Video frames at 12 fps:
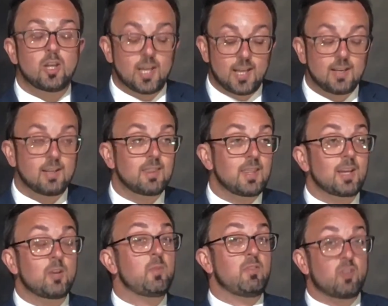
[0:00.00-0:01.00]
And that
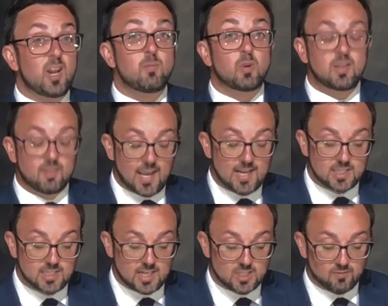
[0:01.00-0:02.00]
could be for anybody at any
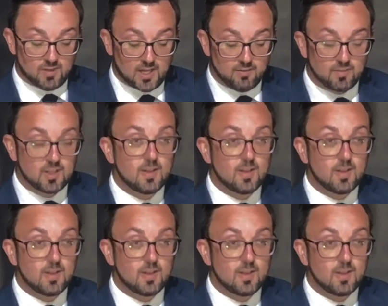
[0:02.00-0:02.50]
stage of life.